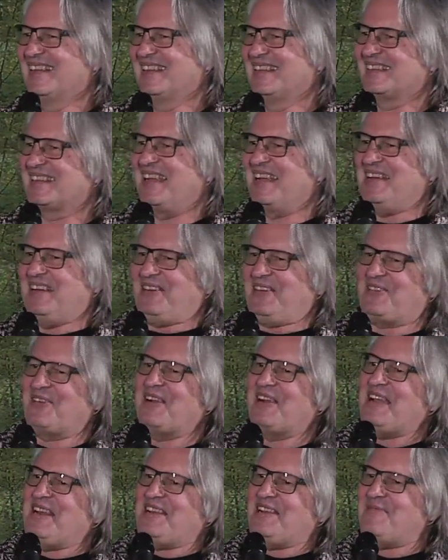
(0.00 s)
It's kind of
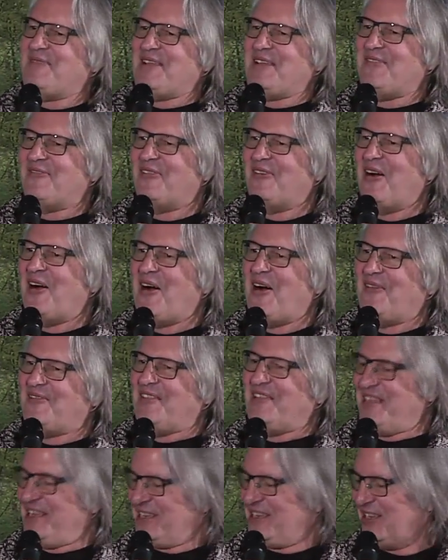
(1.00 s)
great to be involved
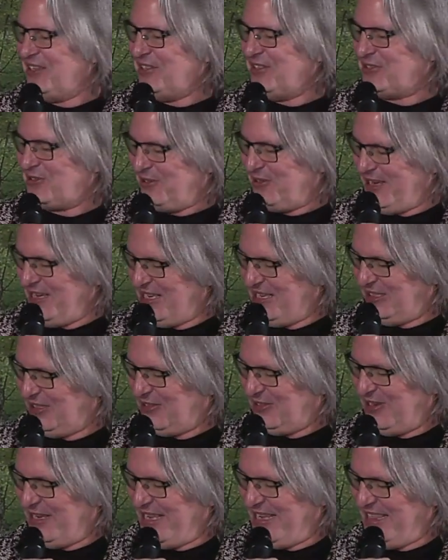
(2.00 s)
in the culture
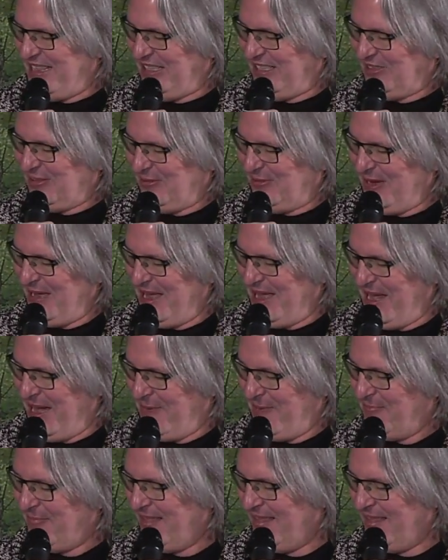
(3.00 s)
industry in this way.